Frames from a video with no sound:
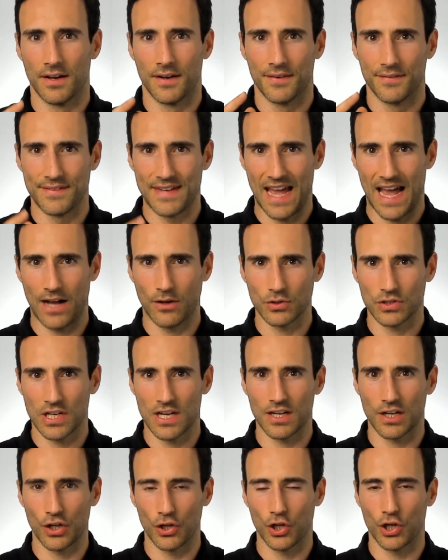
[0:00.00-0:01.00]
Now
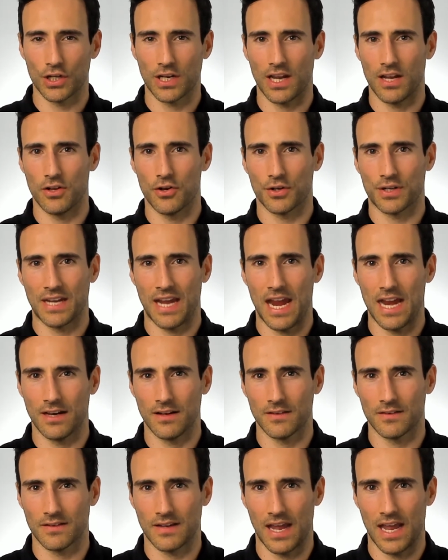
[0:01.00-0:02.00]
take a look at your
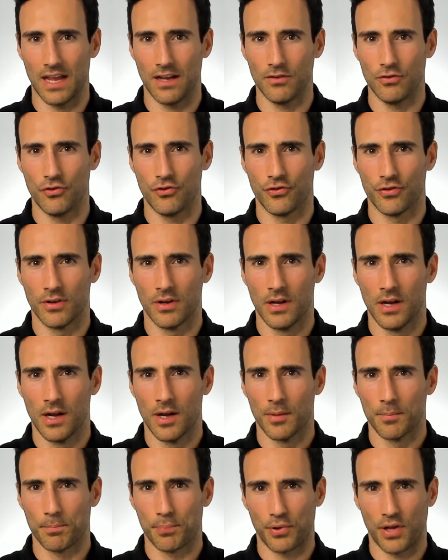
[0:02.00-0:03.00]
cadence gauge.
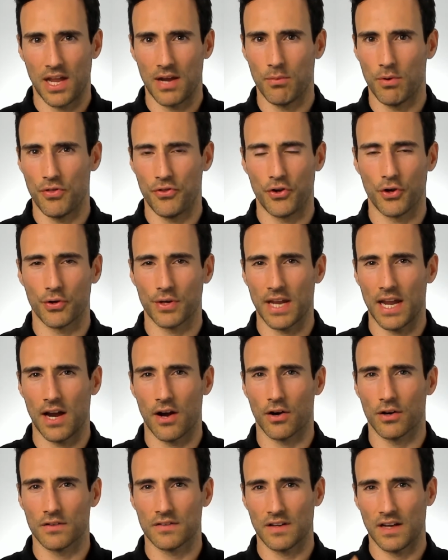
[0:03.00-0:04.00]
Play with your
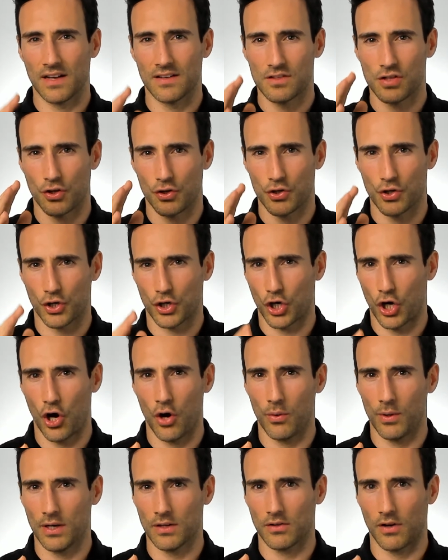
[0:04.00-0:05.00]
gears until your
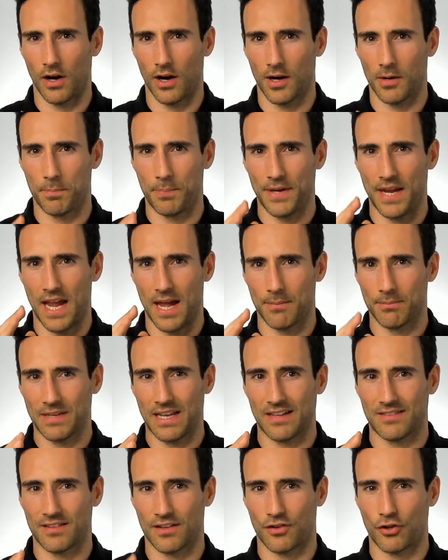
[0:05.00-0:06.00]
current RPM
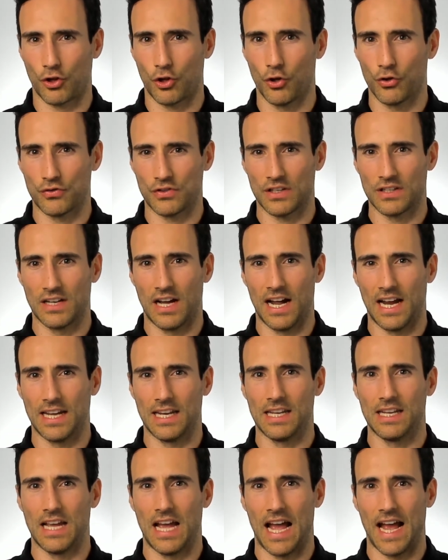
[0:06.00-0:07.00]
gets as close to
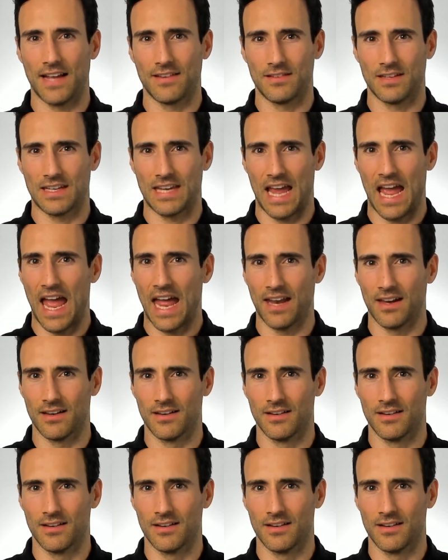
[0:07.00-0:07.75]
90 as you can.